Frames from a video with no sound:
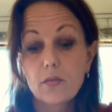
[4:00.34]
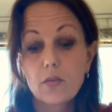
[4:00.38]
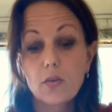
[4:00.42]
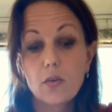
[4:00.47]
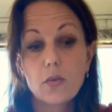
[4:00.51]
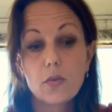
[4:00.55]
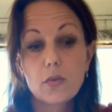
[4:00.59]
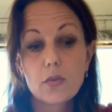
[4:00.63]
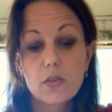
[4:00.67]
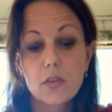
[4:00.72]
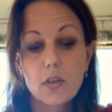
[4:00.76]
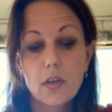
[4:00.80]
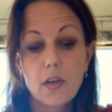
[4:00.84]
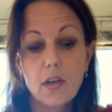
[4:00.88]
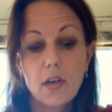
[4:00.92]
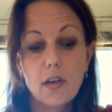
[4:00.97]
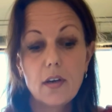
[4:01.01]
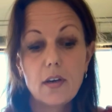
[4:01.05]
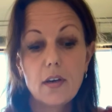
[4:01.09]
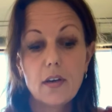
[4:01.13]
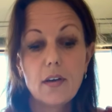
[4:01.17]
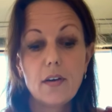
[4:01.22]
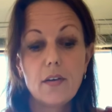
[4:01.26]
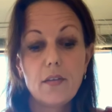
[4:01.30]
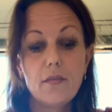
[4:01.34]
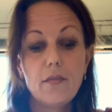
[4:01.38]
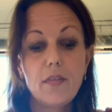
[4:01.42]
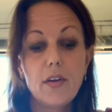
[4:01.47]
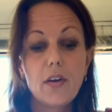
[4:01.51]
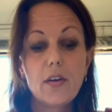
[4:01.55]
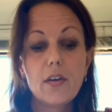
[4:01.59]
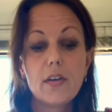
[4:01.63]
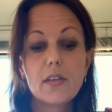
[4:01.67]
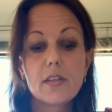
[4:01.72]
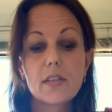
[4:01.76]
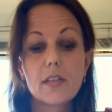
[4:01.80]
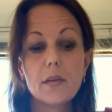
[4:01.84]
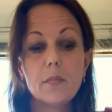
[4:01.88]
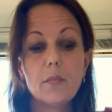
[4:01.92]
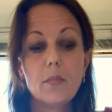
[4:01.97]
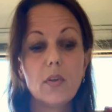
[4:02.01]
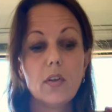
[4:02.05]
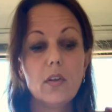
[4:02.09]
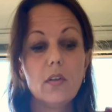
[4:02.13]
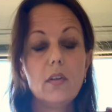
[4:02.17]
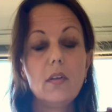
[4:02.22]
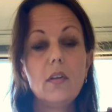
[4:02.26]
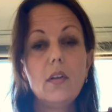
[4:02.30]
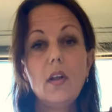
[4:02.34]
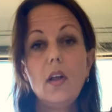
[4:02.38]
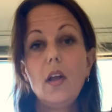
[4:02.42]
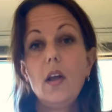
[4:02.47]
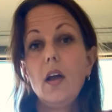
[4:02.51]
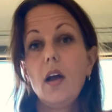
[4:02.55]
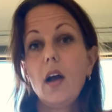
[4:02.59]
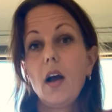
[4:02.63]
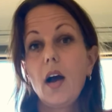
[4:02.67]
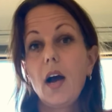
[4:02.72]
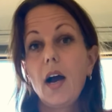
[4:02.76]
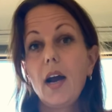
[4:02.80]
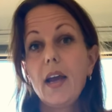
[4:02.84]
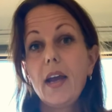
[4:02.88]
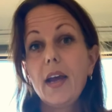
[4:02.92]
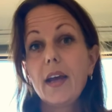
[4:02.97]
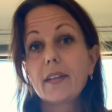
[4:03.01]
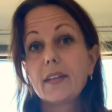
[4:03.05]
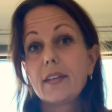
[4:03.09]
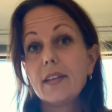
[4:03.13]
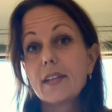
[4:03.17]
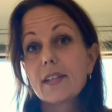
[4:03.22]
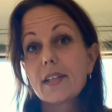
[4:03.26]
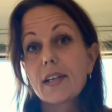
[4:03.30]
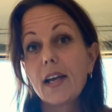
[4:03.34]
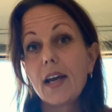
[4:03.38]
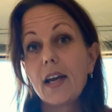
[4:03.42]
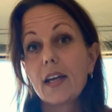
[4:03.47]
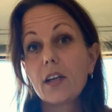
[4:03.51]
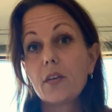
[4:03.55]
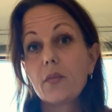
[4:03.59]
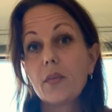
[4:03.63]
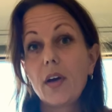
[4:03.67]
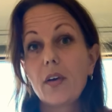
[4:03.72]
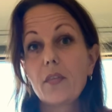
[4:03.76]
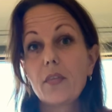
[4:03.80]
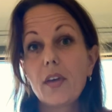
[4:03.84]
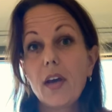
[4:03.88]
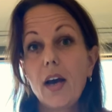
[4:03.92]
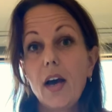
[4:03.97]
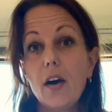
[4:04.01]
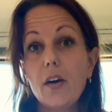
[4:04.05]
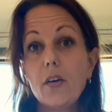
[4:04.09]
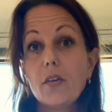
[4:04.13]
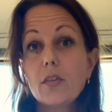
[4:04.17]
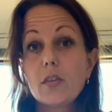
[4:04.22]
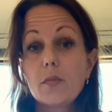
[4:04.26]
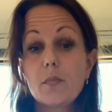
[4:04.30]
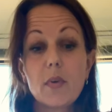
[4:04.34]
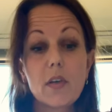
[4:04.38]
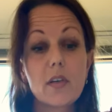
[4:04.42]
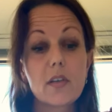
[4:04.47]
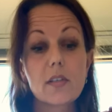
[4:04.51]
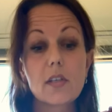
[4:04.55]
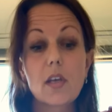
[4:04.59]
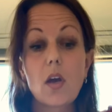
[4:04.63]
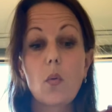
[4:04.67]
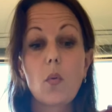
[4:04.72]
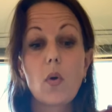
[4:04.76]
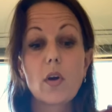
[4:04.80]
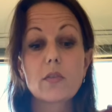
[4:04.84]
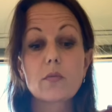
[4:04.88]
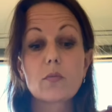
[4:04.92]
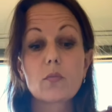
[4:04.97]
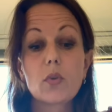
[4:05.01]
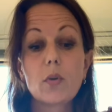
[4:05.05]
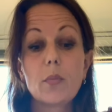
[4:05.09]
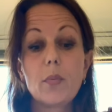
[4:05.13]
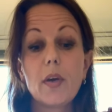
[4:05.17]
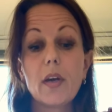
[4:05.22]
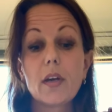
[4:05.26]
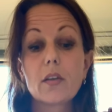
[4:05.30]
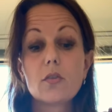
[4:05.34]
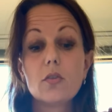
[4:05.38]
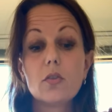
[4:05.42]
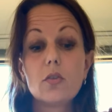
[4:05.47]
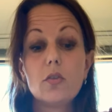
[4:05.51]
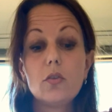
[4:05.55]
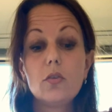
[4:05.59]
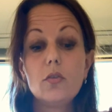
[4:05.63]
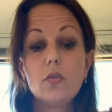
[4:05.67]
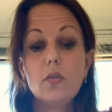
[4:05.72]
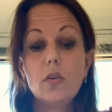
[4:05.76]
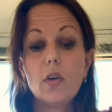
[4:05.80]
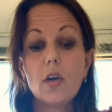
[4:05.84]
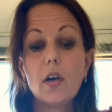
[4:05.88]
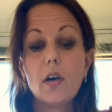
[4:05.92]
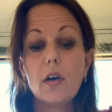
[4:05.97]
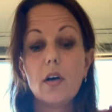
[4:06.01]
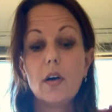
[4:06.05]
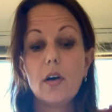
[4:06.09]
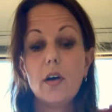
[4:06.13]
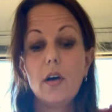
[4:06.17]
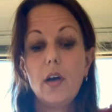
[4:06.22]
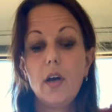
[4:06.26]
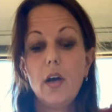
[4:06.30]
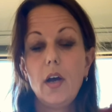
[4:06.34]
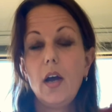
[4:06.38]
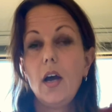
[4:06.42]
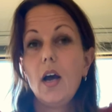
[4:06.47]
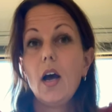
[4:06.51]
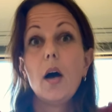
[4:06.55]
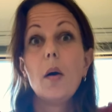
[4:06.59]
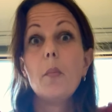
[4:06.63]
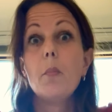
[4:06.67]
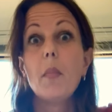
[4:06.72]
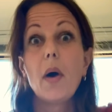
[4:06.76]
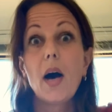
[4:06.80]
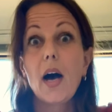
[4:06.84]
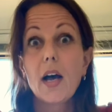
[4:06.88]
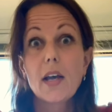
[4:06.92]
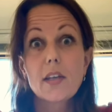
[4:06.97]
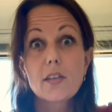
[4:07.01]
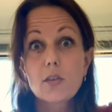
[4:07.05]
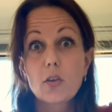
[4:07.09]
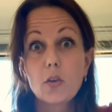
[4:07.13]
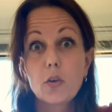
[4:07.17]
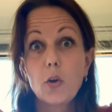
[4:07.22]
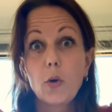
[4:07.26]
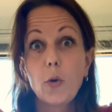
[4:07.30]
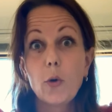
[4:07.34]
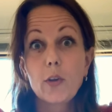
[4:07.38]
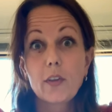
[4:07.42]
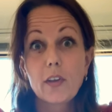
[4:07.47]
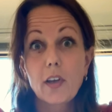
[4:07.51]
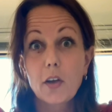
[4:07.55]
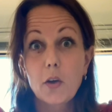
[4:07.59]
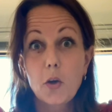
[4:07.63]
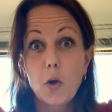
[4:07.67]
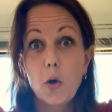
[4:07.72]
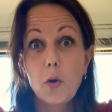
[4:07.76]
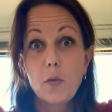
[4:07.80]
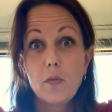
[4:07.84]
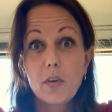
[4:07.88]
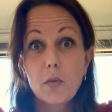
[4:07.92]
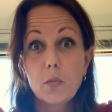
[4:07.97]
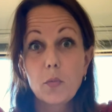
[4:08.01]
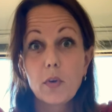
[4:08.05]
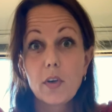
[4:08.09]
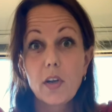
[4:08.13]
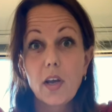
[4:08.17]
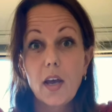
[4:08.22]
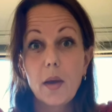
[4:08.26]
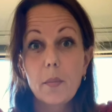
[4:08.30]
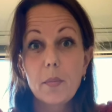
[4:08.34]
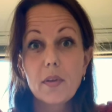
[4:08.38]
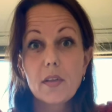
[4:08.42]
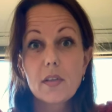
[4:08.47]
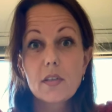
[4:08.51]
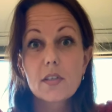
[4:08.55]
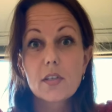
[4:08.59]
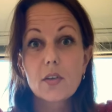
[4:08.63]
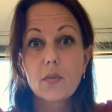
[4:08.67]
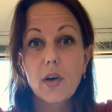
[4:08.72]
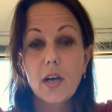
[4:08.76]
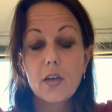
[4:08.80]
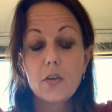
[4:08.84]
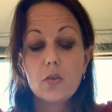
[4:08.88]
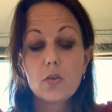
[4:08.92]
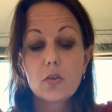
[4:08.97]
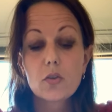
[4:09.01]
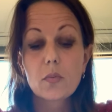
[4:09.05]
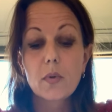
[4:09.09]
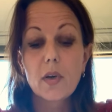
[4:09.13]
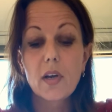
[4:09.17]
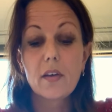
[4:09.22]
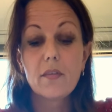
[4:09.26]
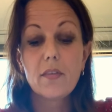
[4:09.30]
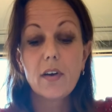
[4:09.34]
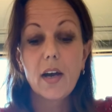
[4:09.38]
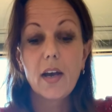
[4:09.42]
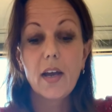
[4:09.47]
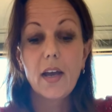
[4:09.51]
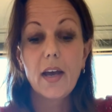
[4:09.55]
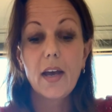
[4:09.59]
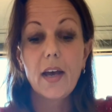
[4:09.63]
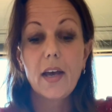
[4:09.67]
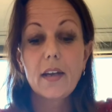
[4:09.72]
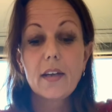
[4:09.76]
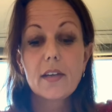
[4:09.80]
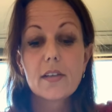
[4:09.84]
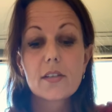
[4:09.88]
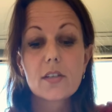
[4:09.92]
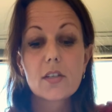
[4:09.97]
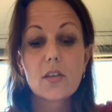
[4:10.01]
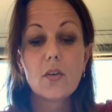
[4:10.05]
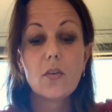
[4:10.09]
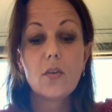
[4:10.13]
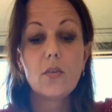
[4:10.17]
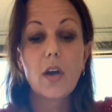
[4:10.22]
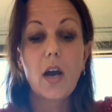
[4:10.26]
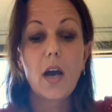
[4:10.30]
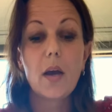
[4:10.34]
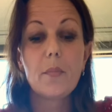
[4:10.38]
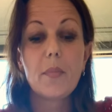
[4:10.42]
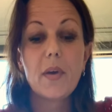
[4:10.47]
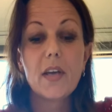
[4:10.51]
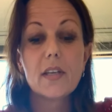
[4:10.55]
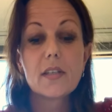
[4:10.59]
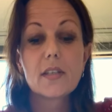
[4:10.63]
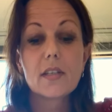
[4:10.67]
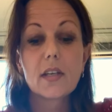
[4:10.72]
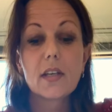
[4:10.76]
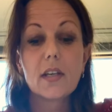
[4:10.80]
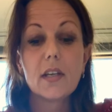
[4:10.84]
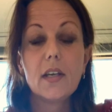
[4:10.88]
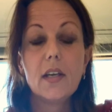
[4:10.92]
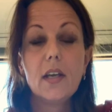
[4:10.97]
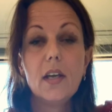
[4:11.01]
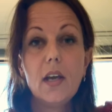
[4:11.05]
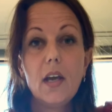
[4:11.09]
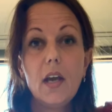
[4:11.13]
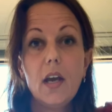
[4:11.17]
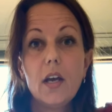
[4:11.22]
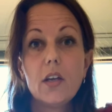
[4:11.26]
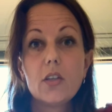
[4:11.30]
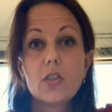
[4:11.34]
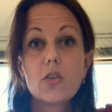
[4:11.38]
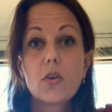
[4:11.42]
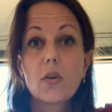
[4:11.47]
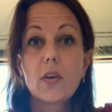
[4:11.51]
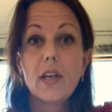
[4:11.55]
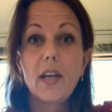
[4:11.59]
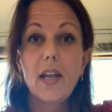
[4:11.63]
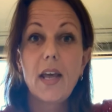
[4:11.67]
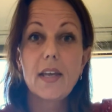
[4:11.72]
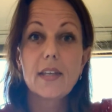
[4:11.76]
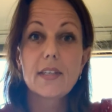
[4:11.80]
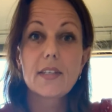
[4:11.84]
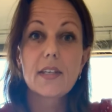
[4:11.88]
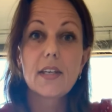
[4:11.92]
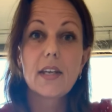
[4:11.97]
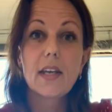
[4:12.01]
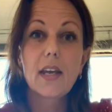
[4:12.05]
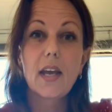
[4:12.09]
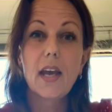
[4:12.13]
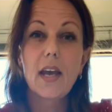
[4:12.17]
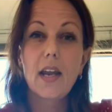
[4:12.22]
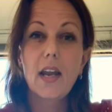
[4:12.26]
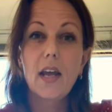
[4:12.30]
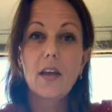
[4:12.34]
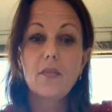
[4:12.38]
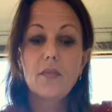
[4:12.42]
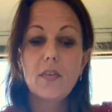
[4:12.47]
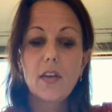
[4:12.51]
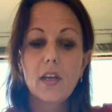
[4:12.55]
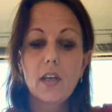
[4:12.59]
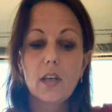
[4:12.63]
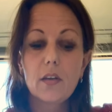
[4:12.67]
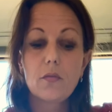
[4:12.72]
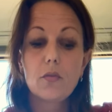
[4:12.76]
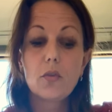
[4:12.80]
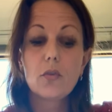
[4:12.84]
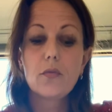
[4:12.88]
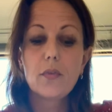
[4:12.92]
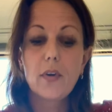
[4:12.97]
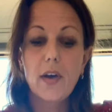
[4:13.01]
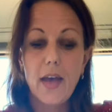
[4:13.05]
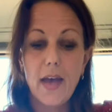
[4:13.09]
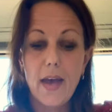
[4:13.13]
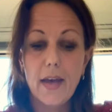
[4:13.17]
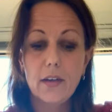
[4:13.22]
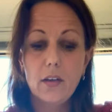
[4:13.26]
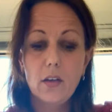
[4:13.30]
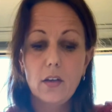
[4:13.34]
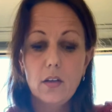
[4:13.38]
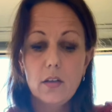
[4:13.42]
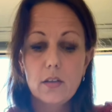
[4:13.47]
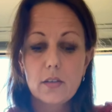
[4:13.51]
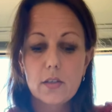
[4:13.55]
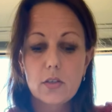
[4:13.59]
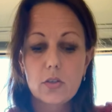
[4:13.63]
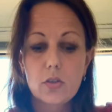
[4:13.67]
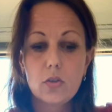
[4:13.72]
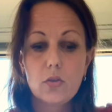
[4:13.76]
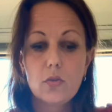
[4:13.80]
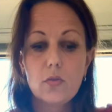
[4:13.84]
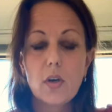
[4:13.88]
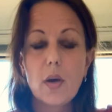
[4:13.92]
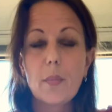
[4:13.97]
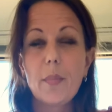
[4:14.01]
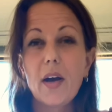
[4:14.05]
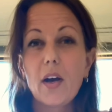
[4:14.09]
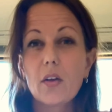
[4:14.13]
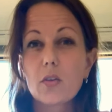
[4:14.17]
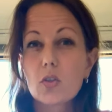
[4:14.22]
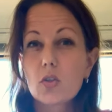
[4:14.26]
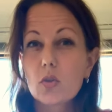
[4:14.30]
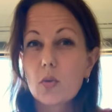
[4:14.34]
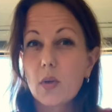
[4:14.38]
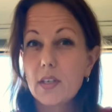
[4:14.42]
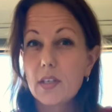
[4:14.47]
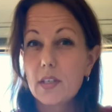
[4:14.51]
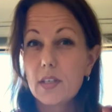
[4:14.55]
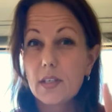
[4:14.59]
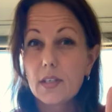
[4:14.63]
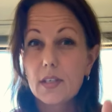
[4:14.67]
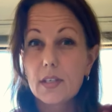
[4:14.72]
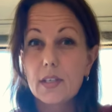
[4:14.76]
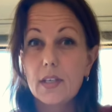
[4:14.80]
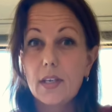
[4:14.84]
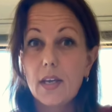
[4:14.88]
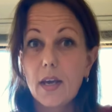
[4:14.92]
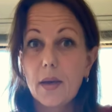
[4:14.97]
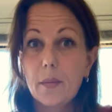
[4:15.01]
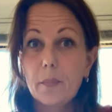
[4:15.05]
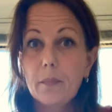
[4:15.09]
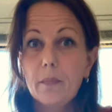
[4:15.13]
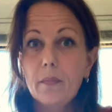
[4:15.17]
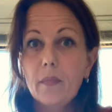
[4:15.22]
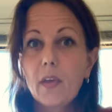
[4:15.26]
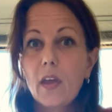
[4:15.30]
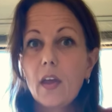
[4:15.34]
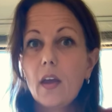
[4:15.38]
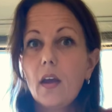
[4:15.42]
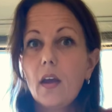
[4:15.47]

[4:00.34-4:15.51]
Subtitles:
course, very simple. I had this lying around the house because I wasn't prepared to do a mask or knowing that COVID would happen. So I used whatever I had. So I basically took elastic, and I think if you, for adults, do about 20 cm,